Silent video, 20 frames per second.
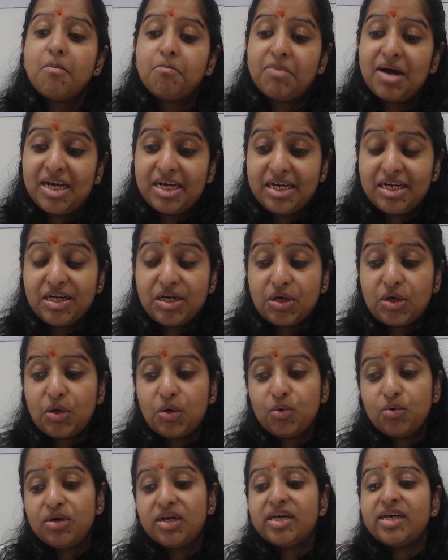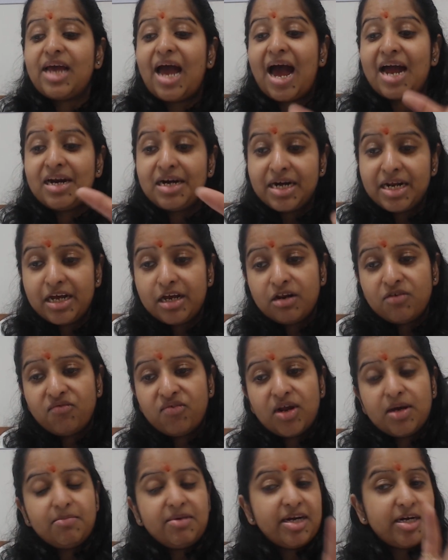by including
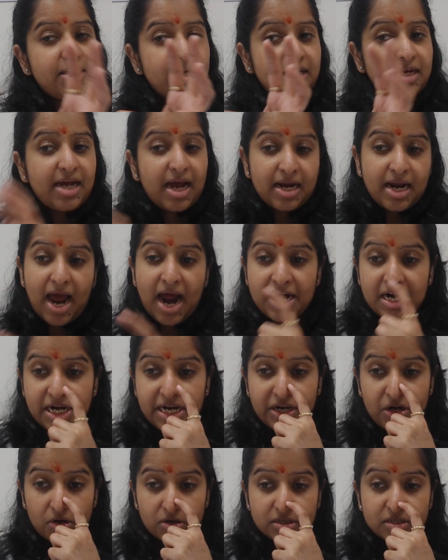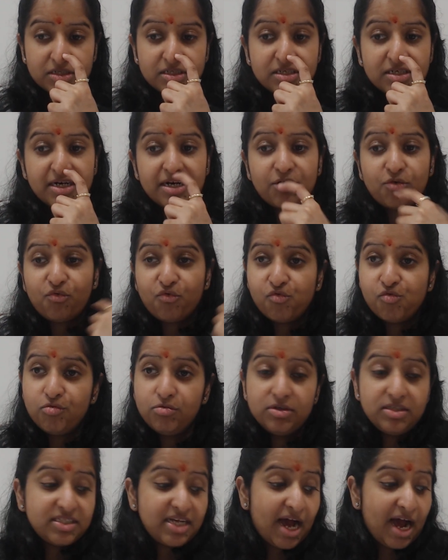anti-inflammatory and antioxidant
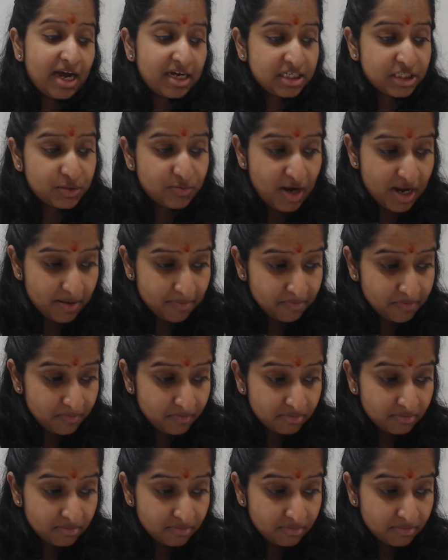foods as well.